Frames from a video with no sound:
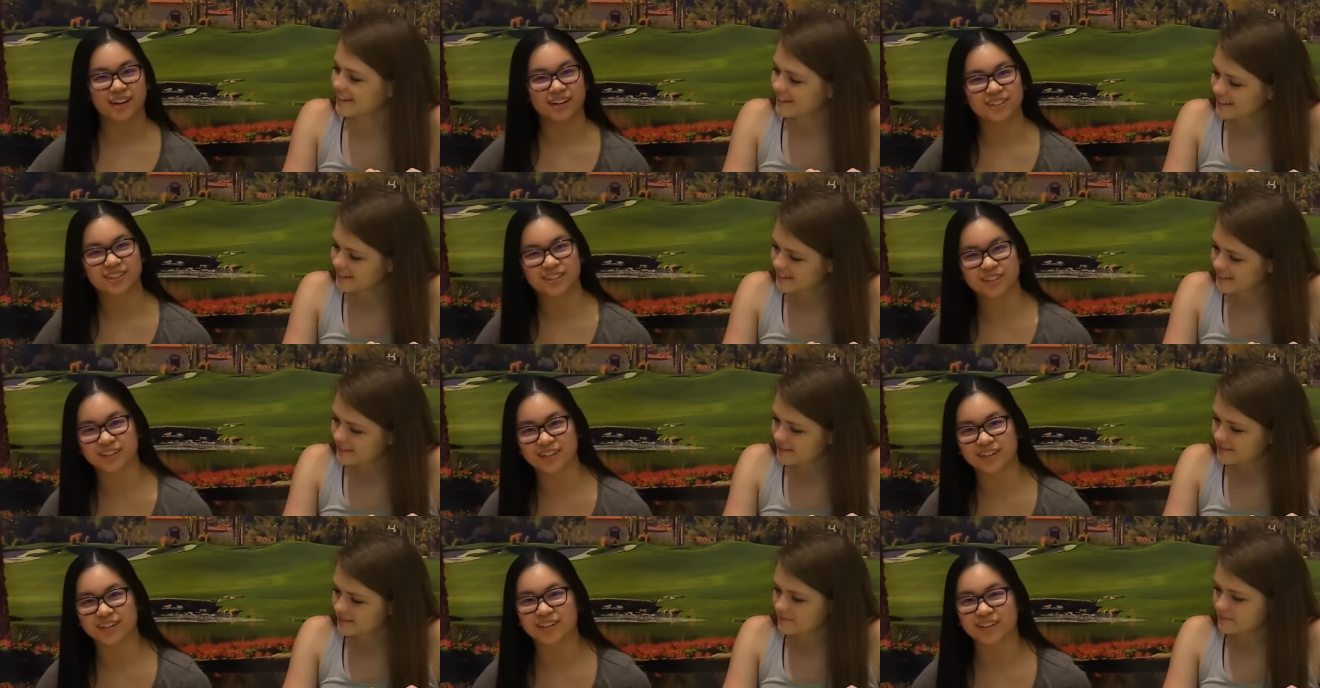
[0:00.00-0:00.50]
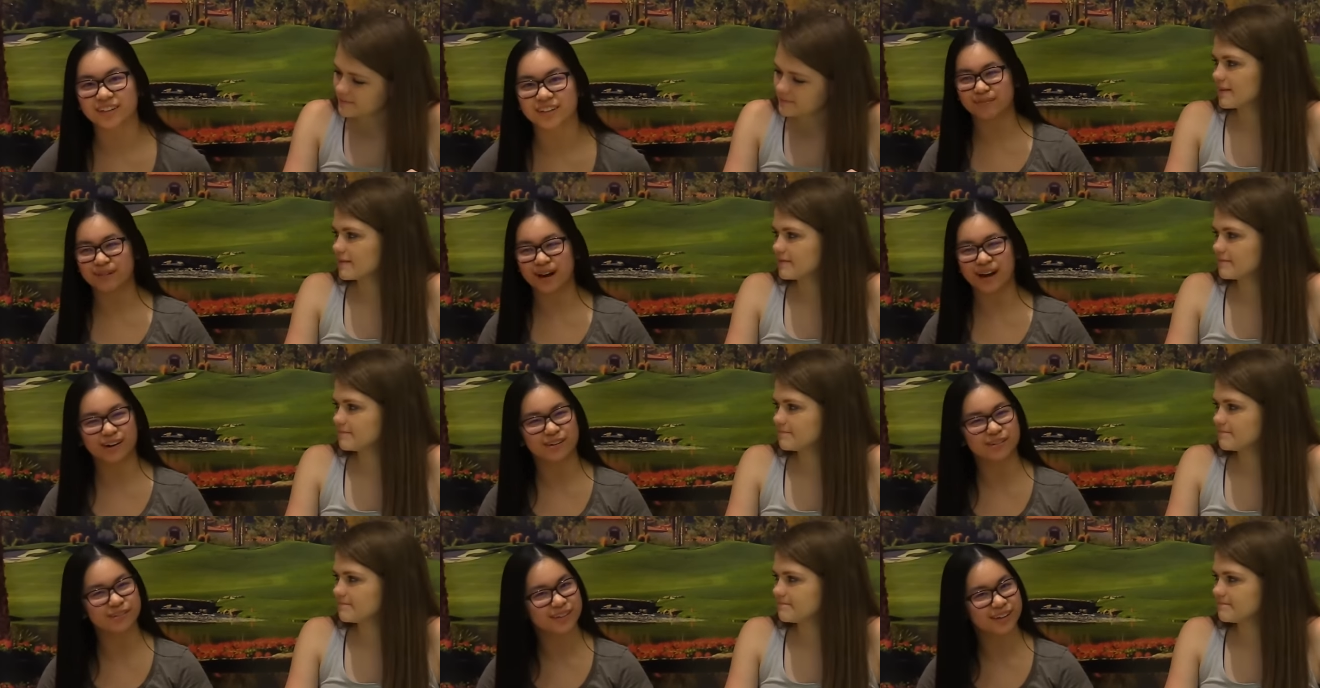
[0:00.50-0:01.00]
Speaker 1: The next
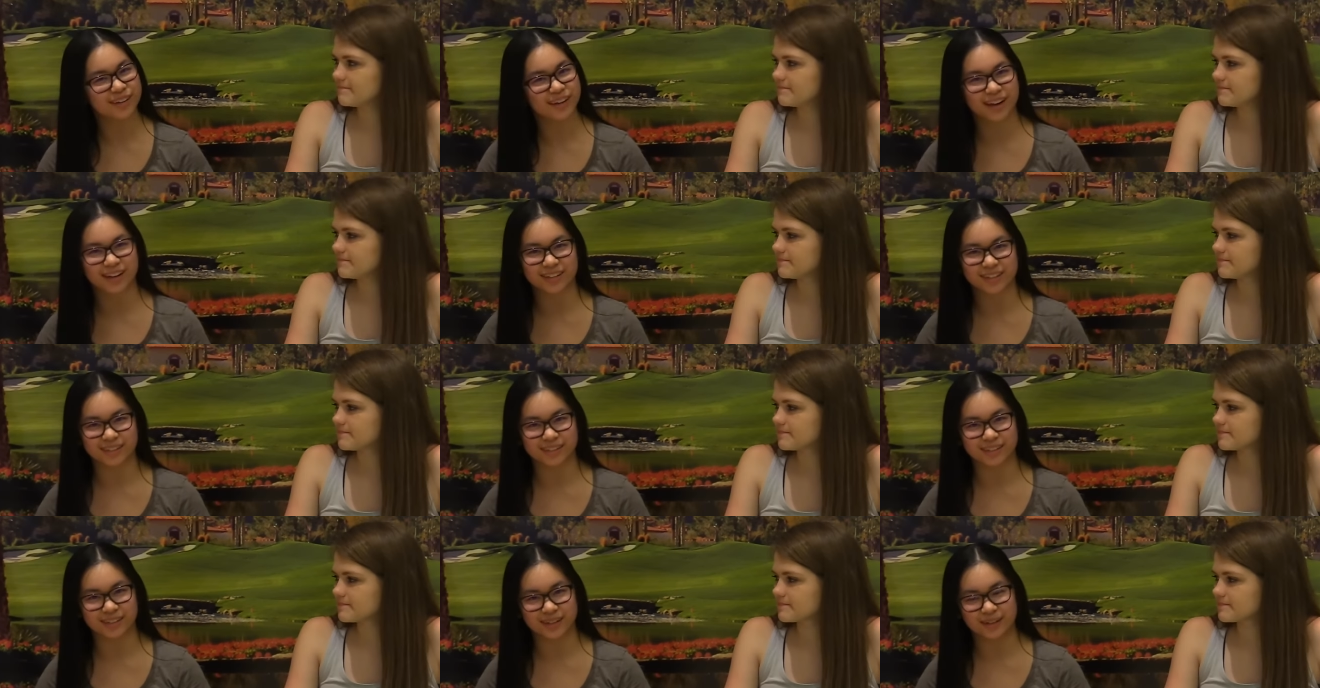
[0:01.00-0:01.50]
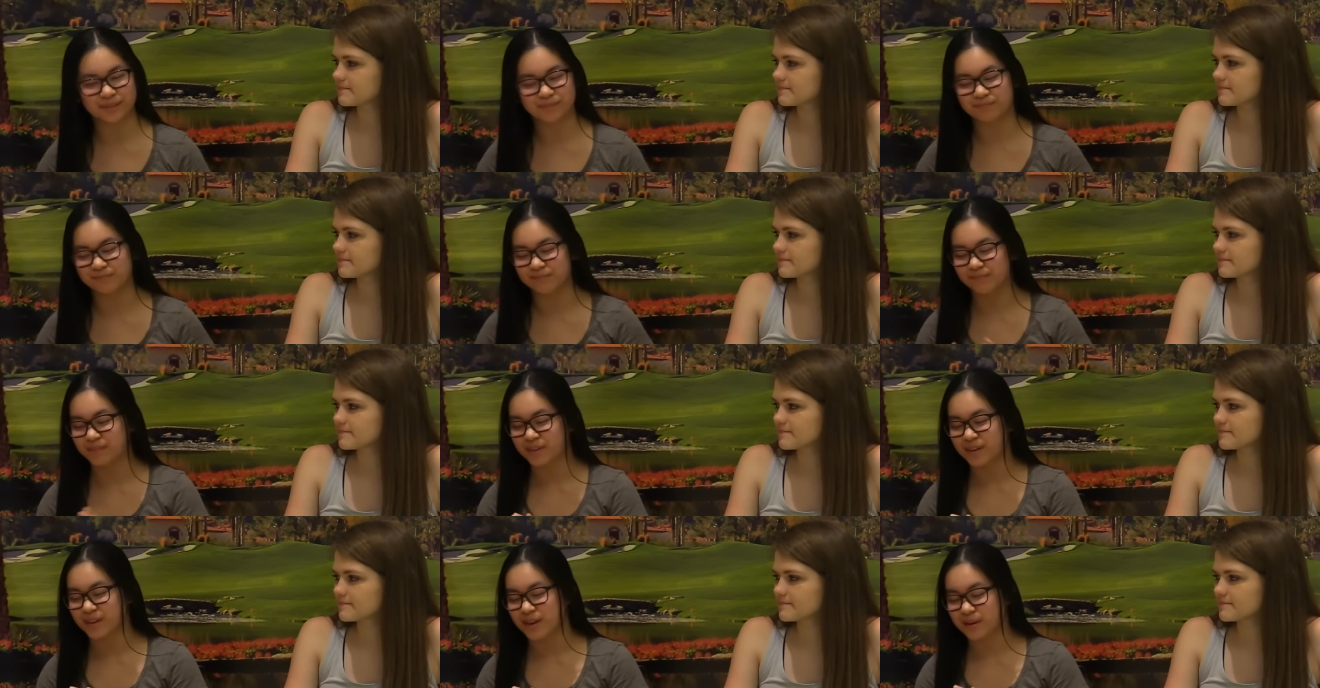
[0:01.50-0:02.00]
trick, I don't think it has a name,
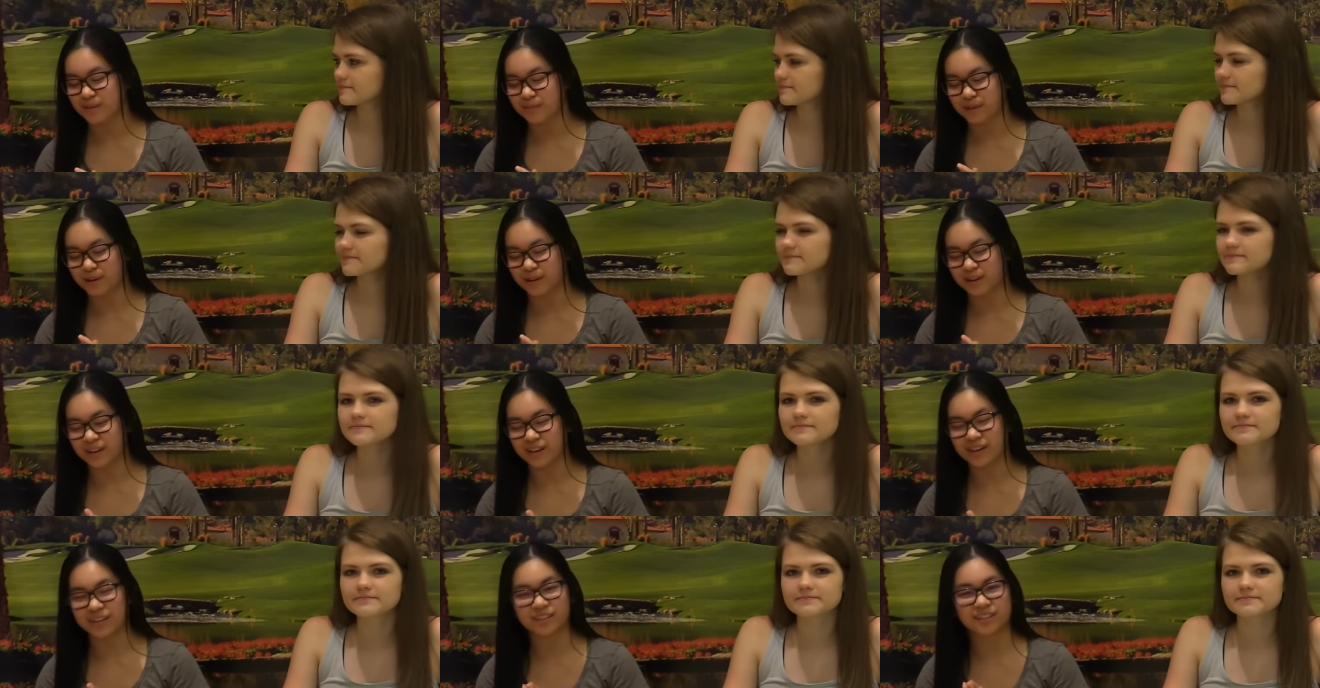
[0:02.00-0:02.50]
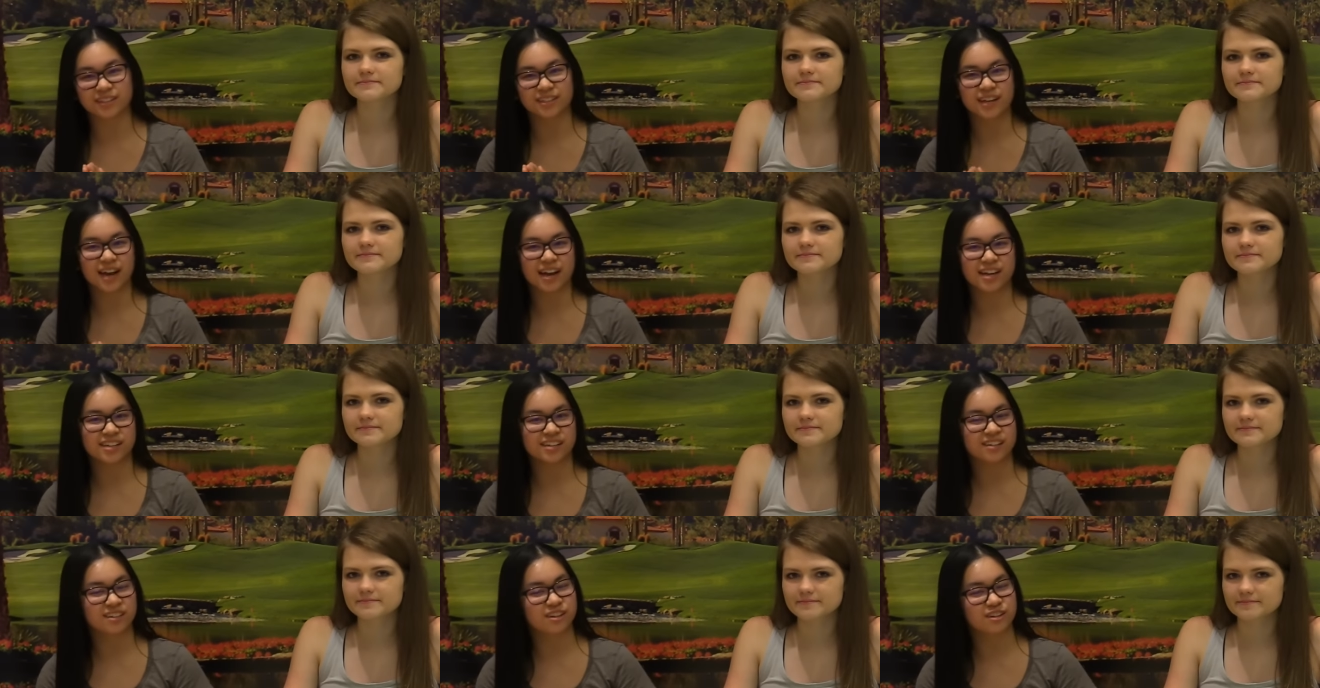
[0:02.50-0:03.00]
but it's a
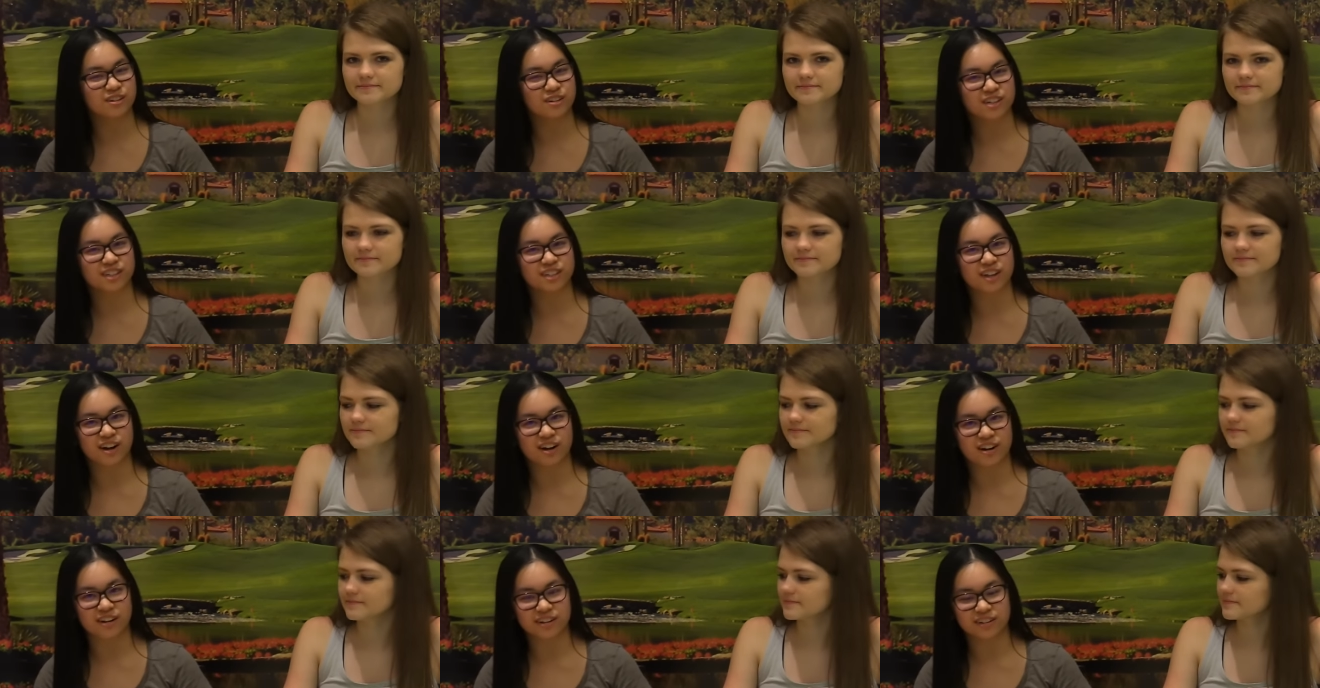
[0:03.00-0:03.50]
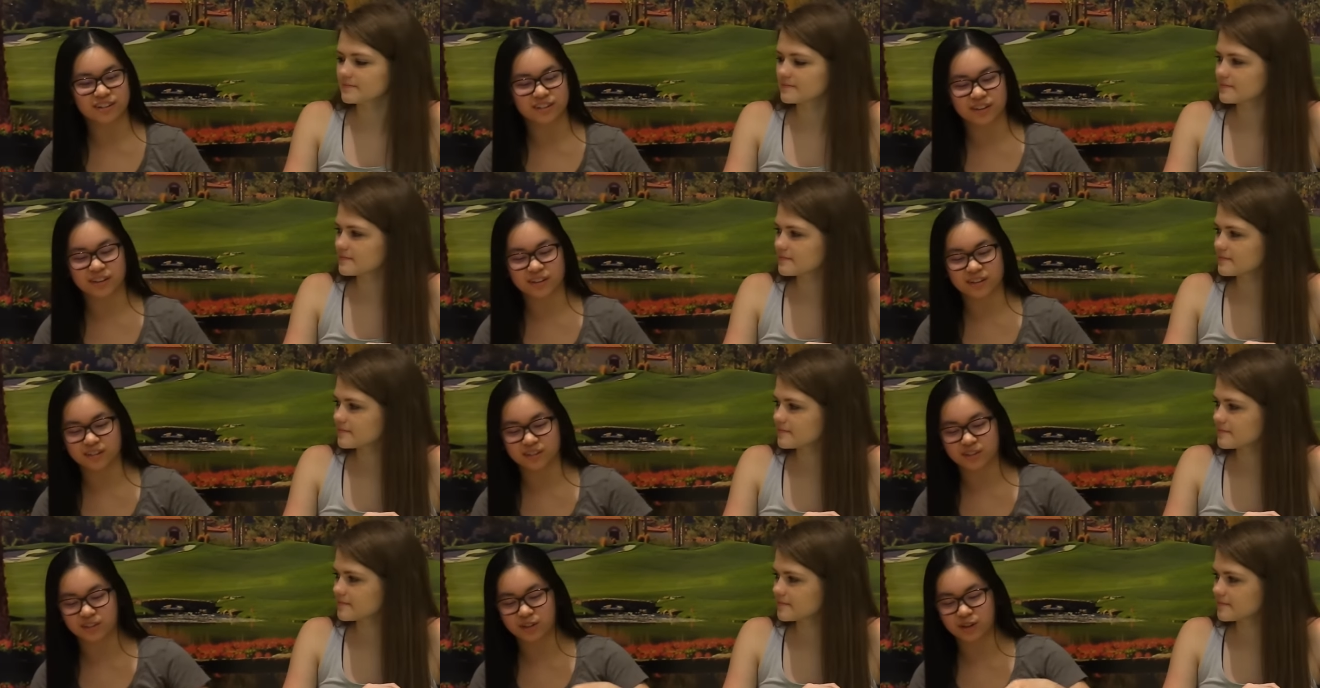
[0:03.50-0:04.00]
ninety degree turn
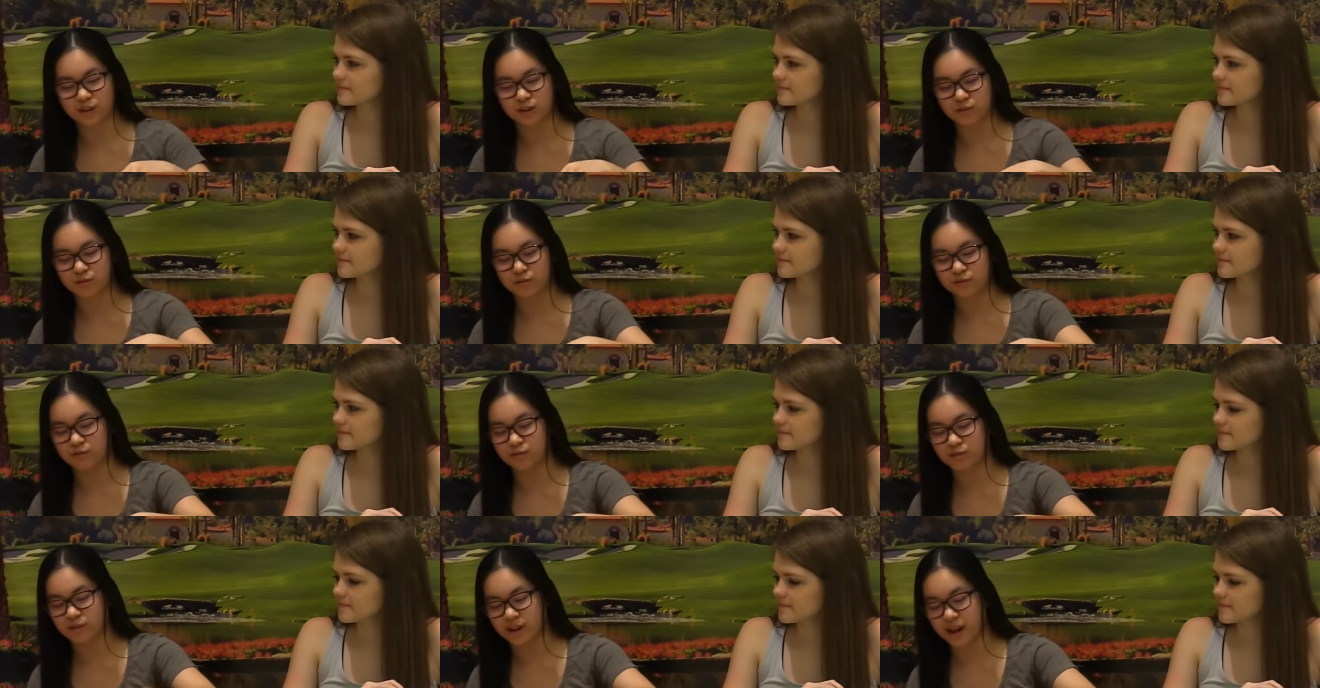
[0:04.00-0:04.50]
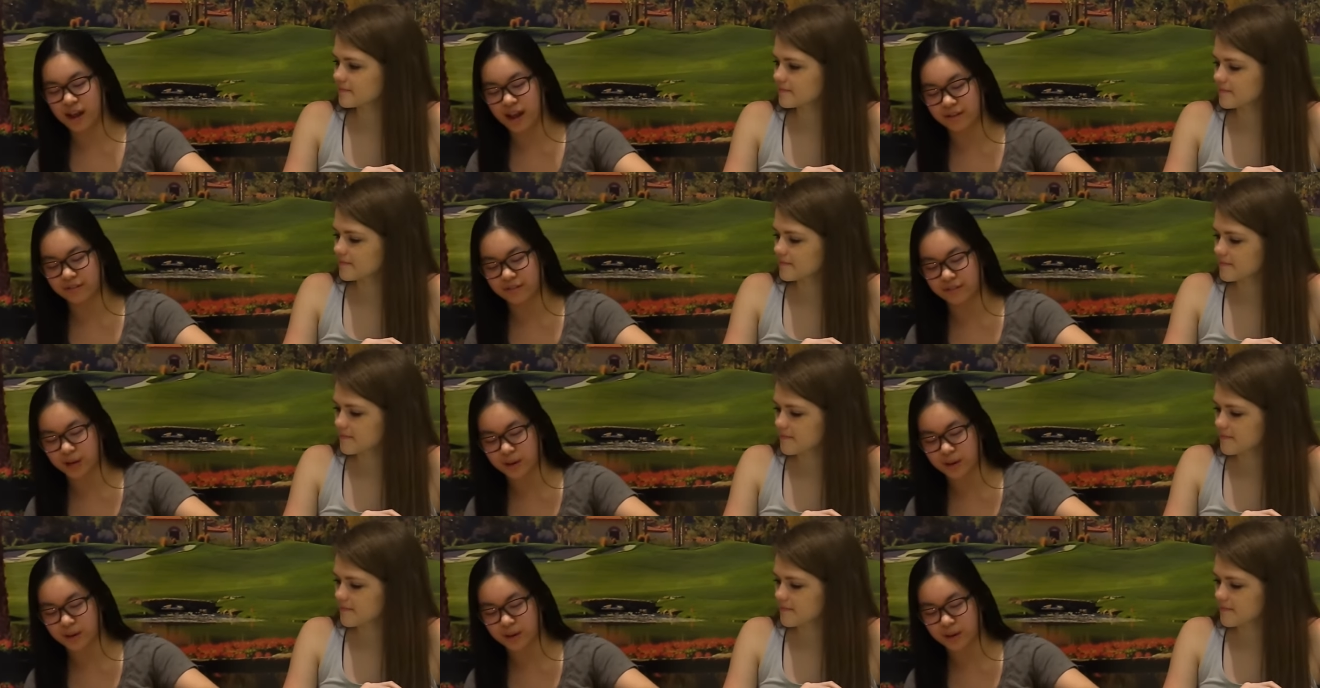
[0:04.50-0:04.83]
trick, so you can have